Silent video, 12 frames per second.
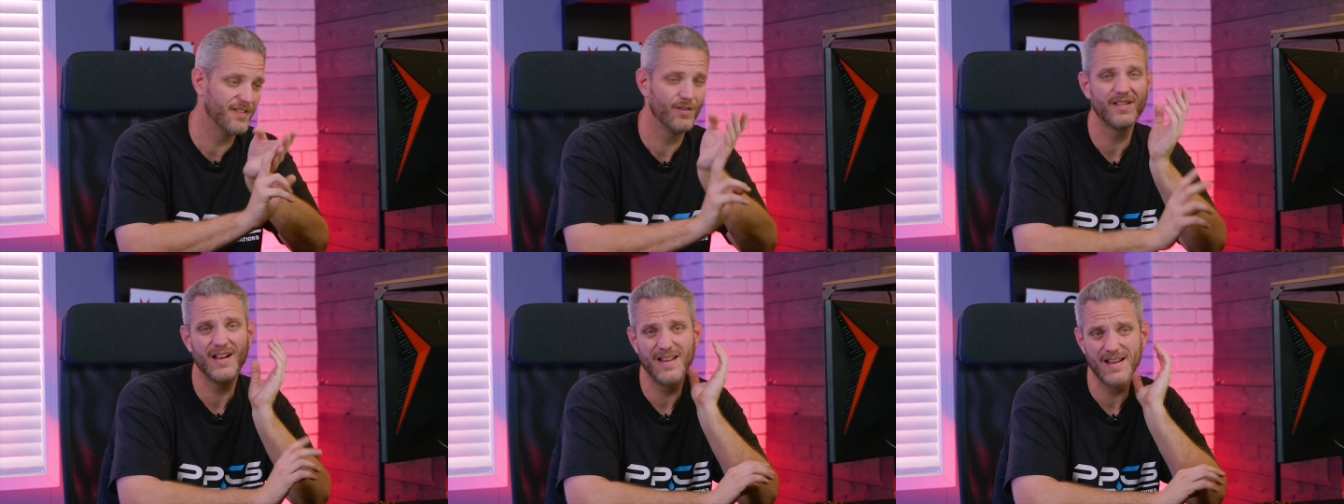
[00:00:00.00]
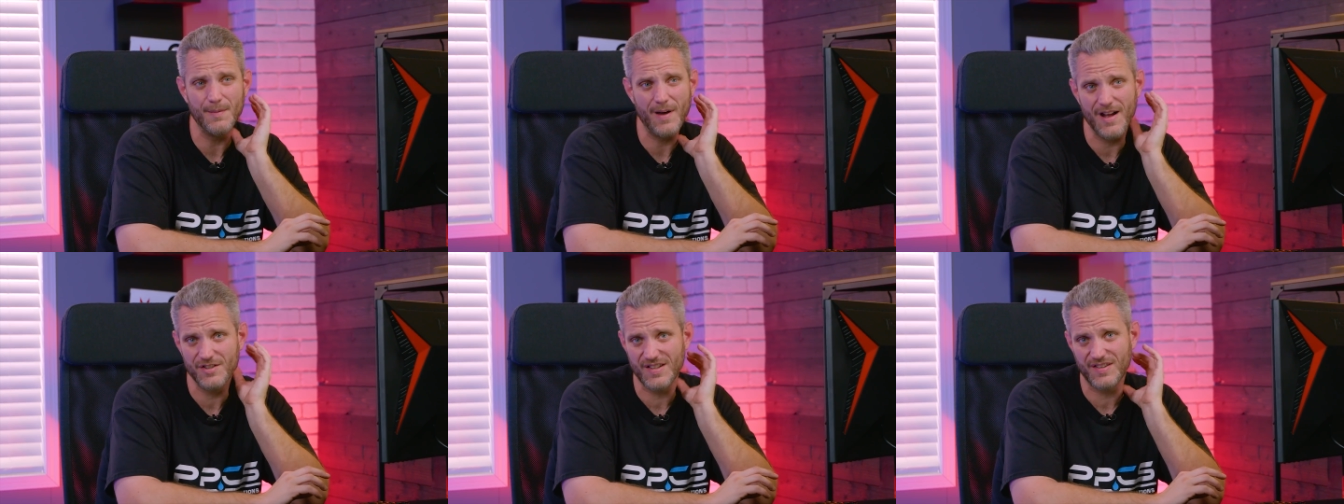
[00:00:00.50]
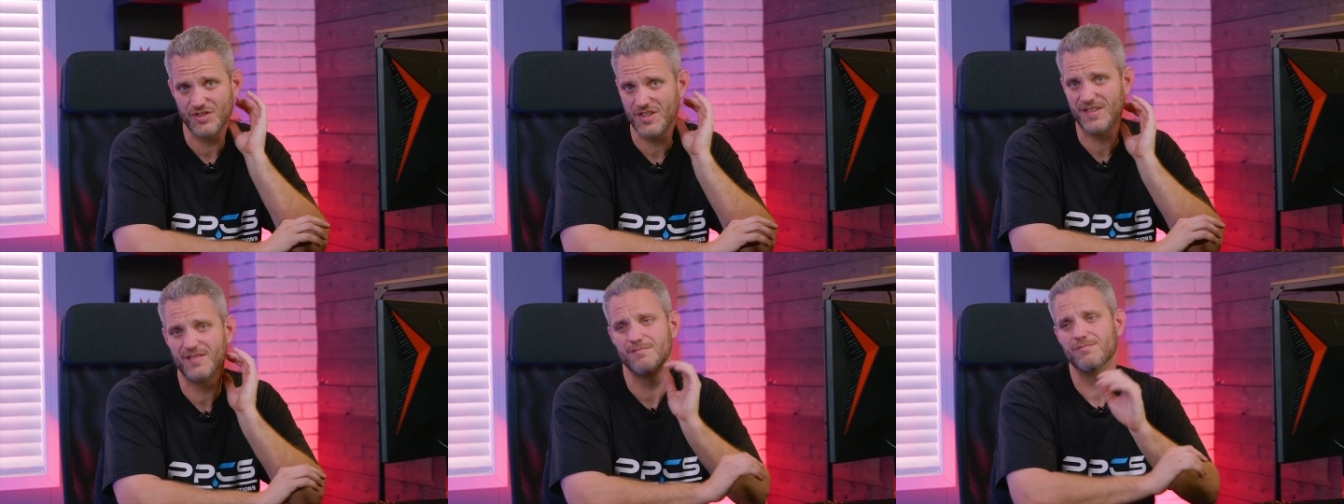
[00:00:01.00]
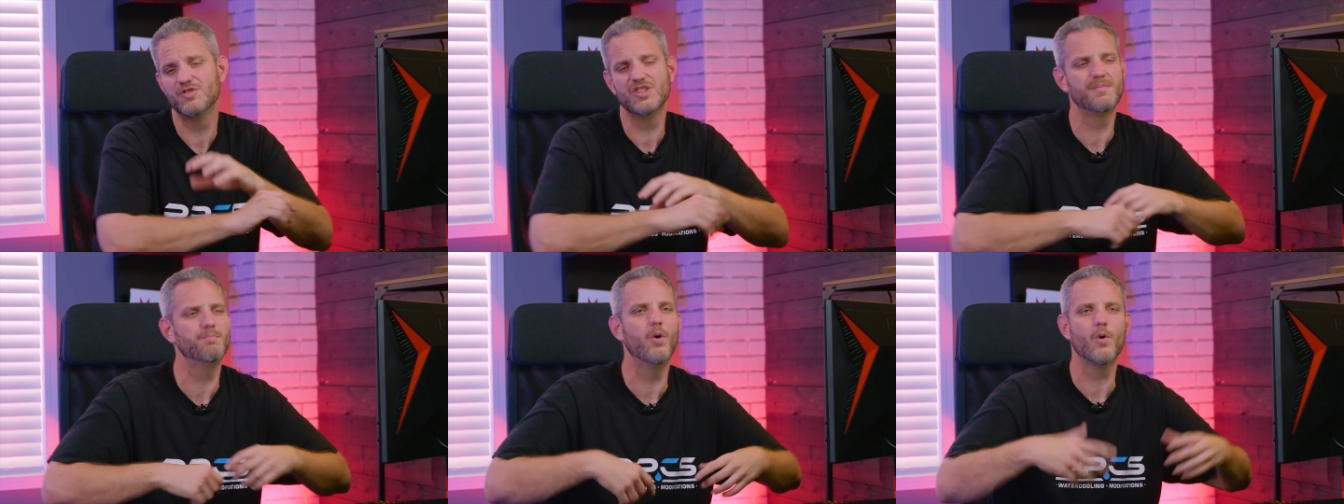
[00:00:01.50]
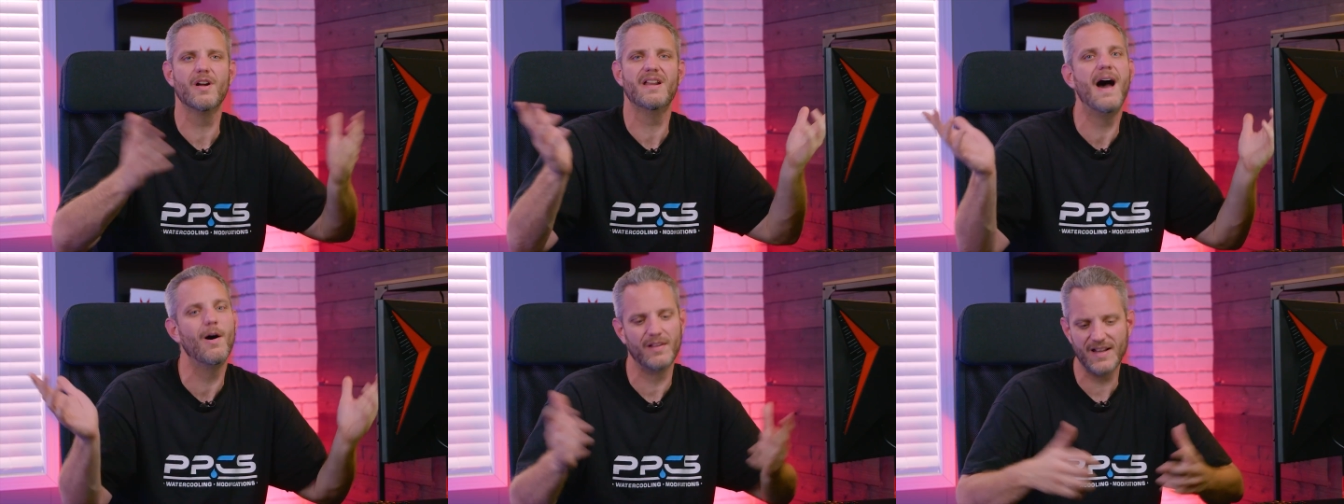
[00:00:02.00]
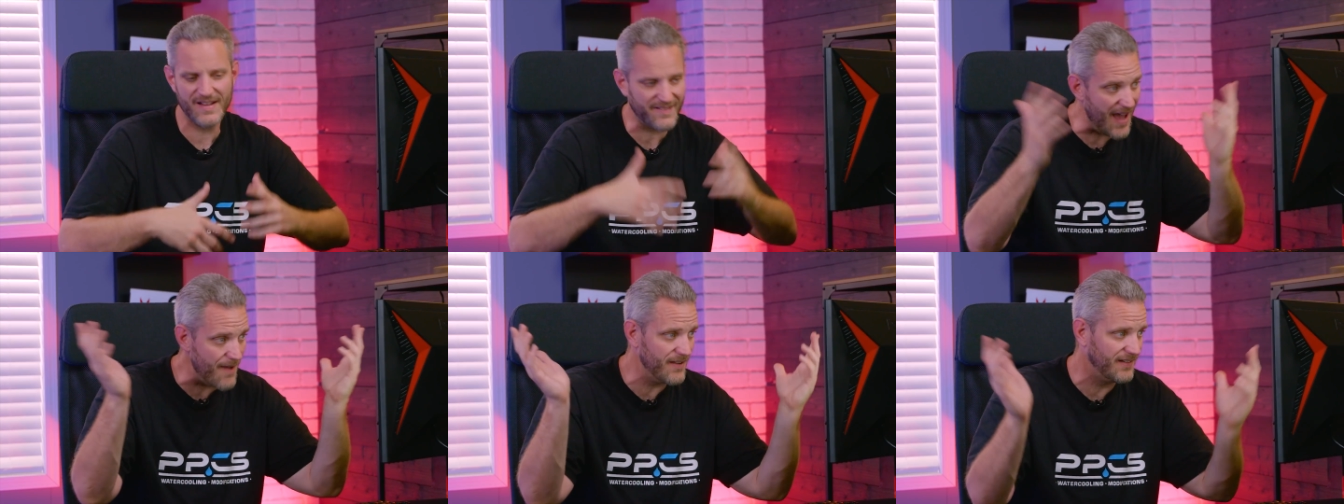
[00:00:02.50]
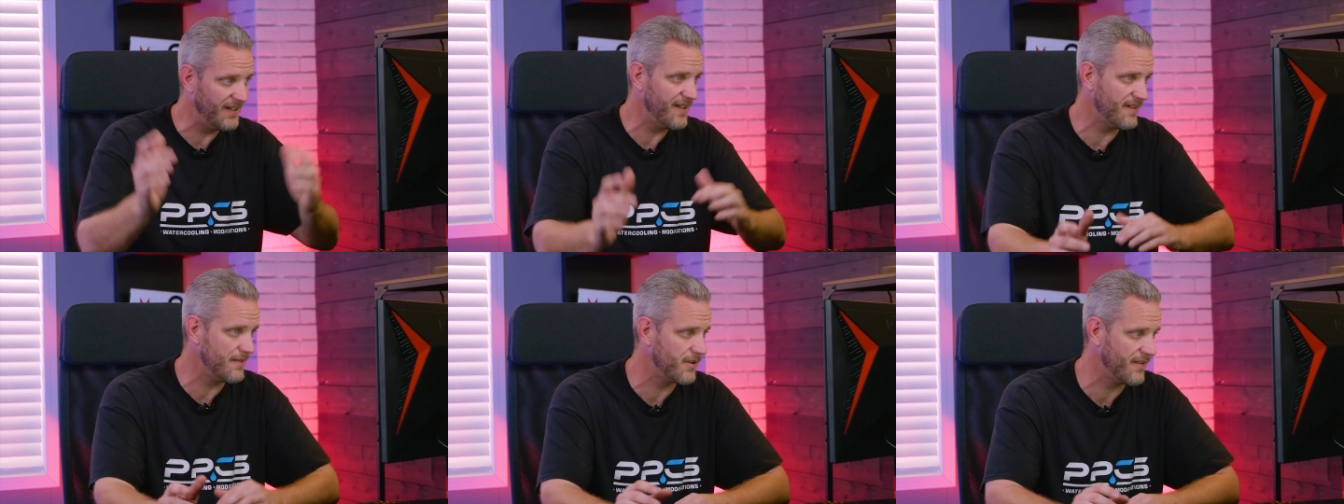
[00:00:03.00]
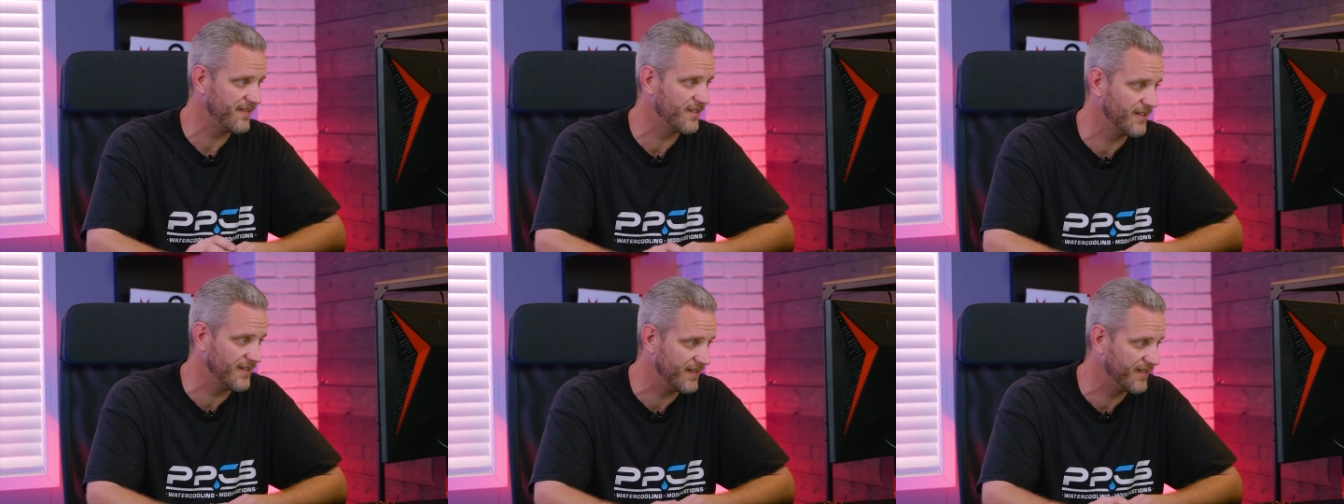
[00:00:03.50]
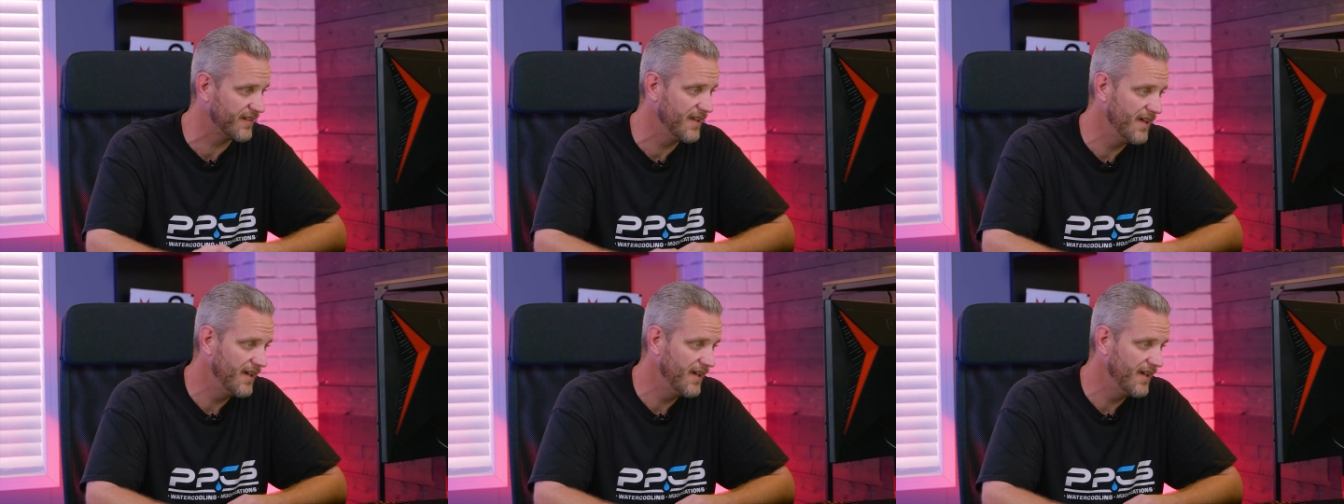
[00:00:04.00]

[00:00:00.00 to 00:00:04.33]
So it's kind of like, come on, just just just pour it out. Let us have it. Let us have all this goodness.